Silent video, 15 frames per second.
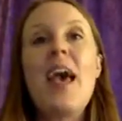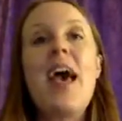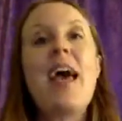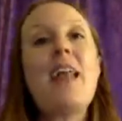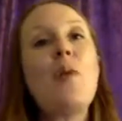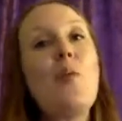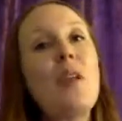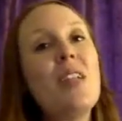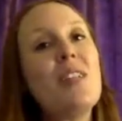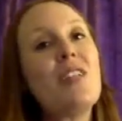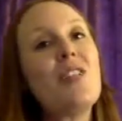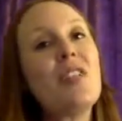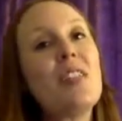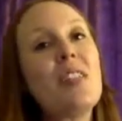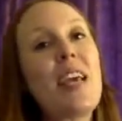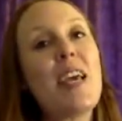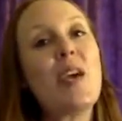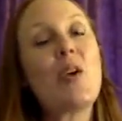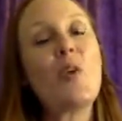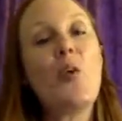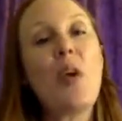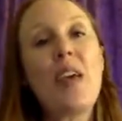And I wanted to just say a
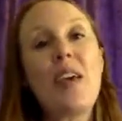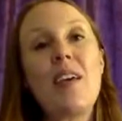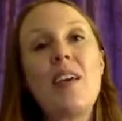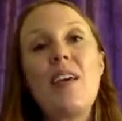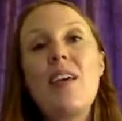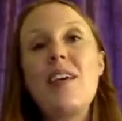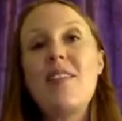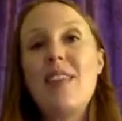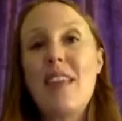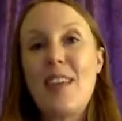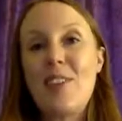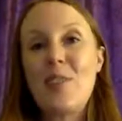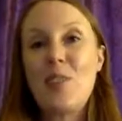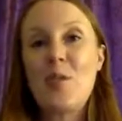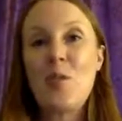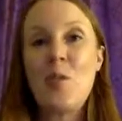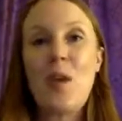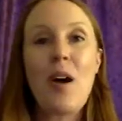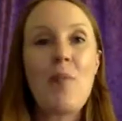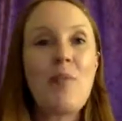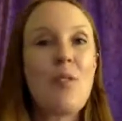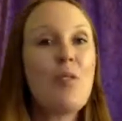quick thing to
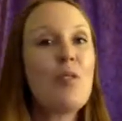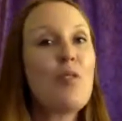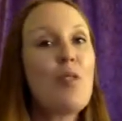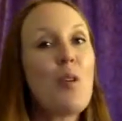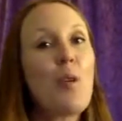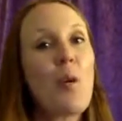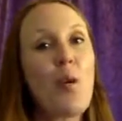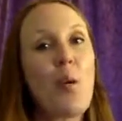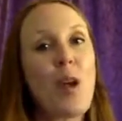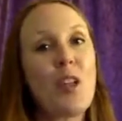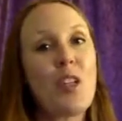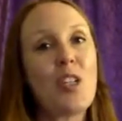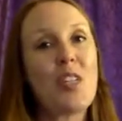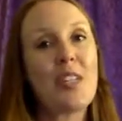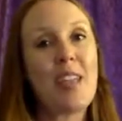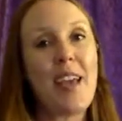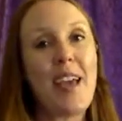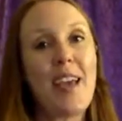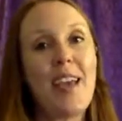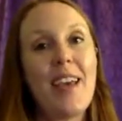those of you who are watching today.